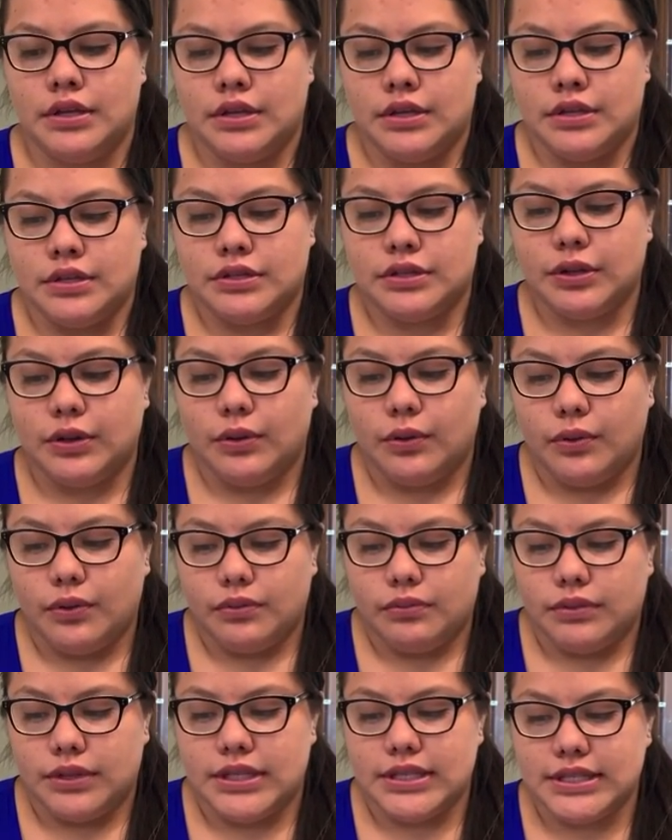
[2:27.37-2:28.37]
So
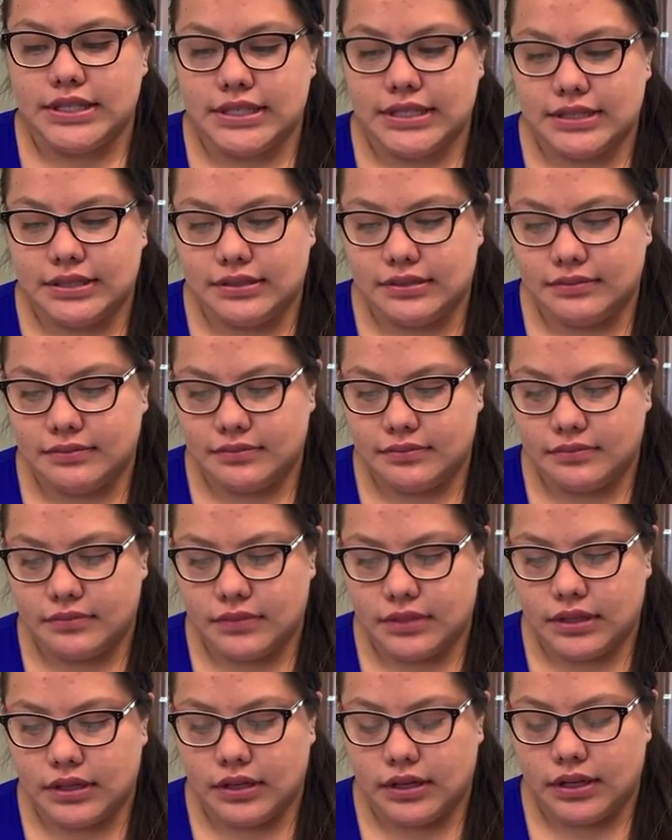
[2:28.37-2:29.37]
this
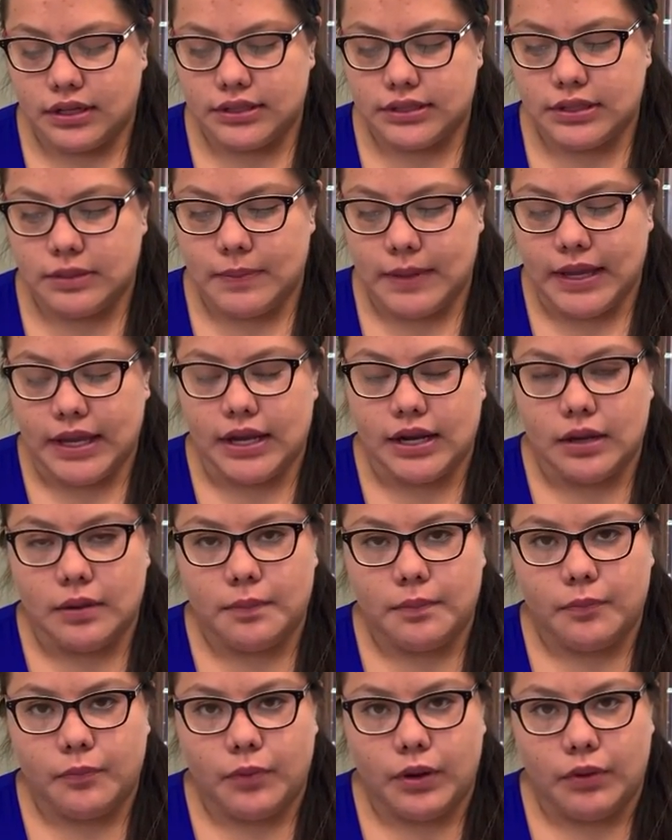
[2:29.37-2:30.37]
debate
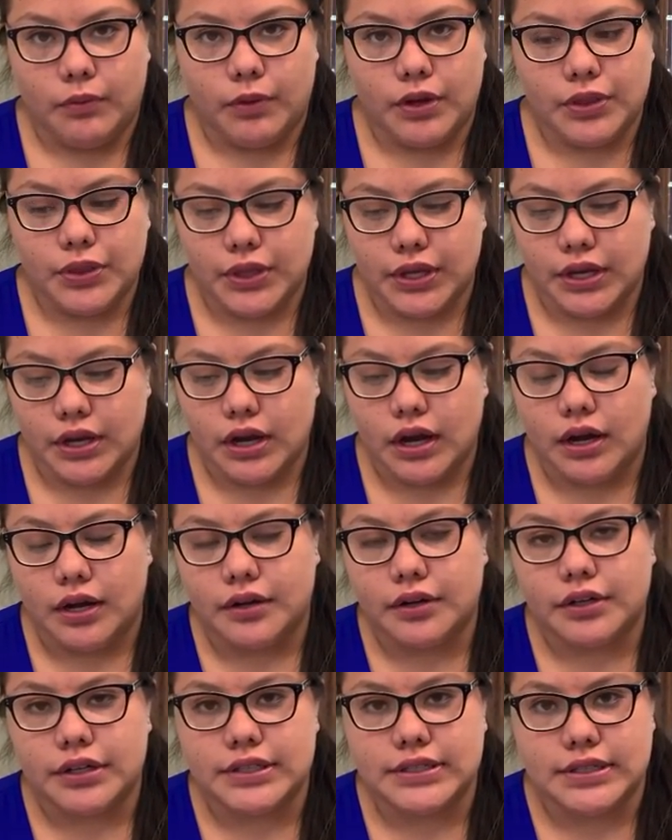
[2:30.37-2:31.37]
within
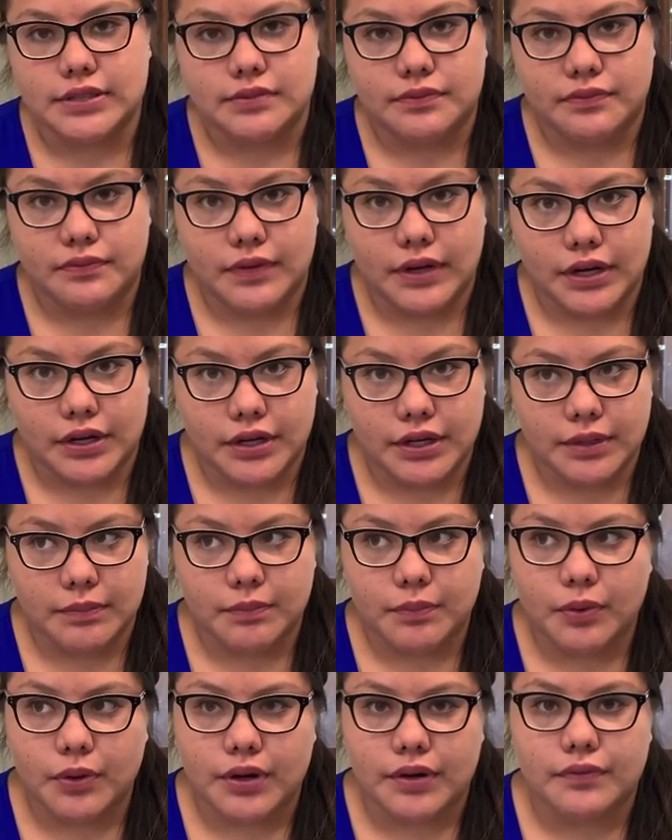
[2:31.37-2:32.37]
Congress is very
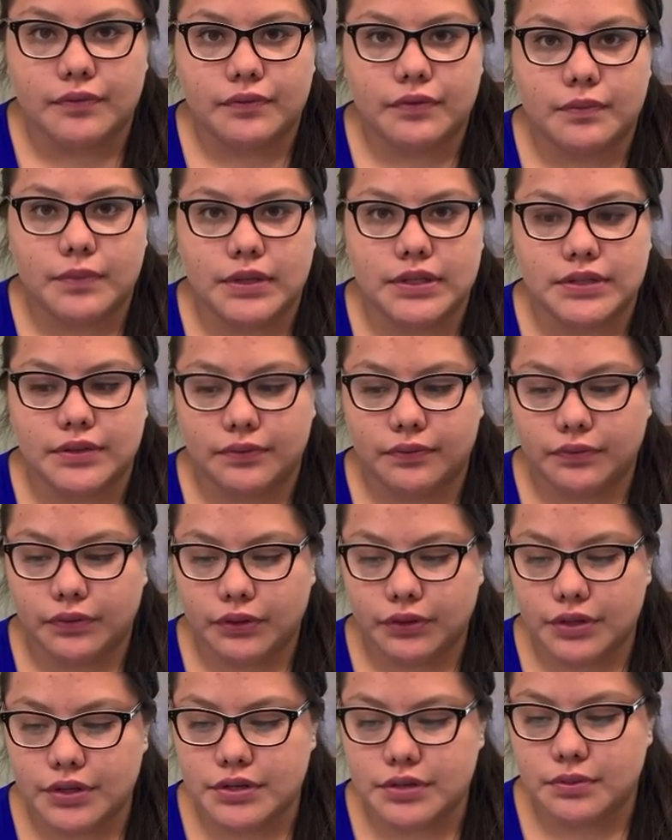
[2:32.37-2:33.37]
important for me to
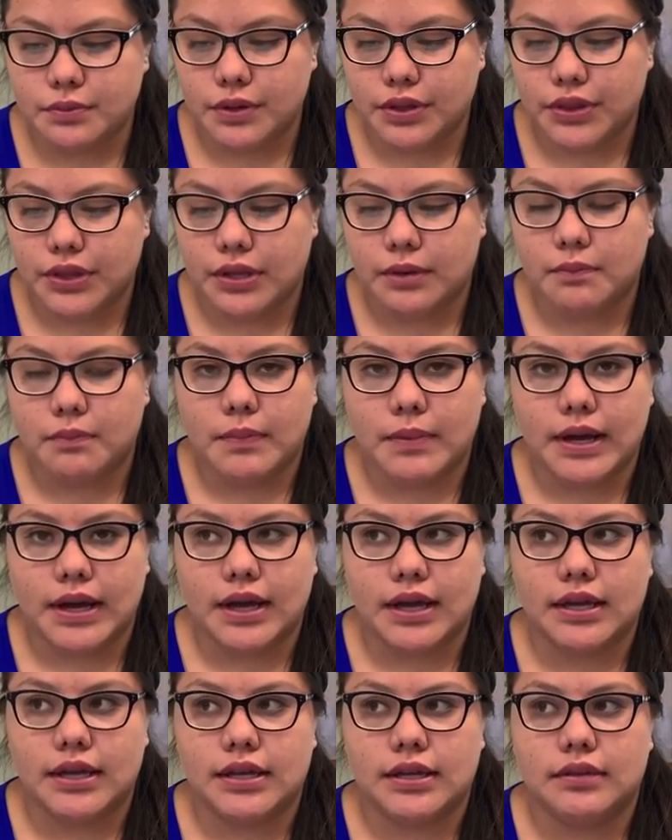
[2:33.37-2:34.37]
flourish within
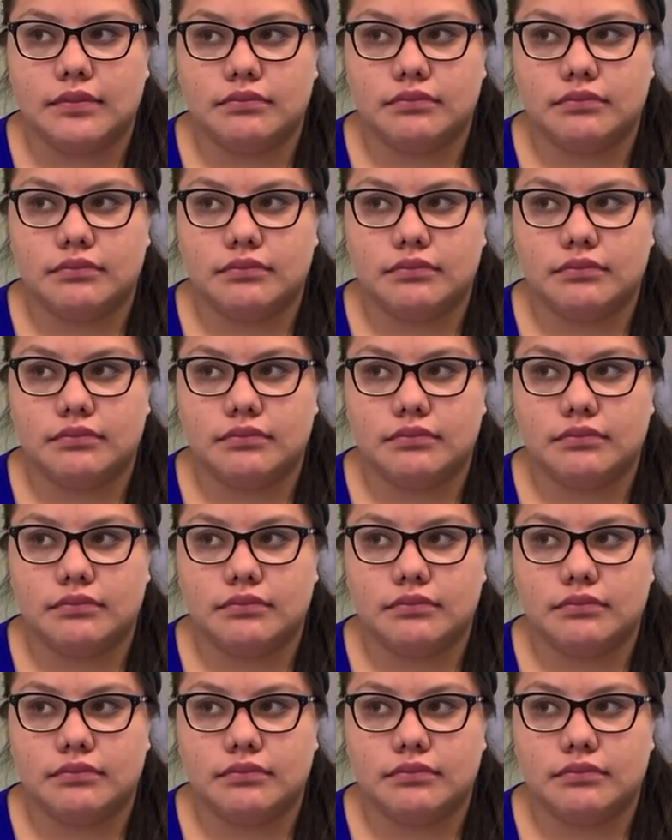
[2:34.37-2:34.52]
my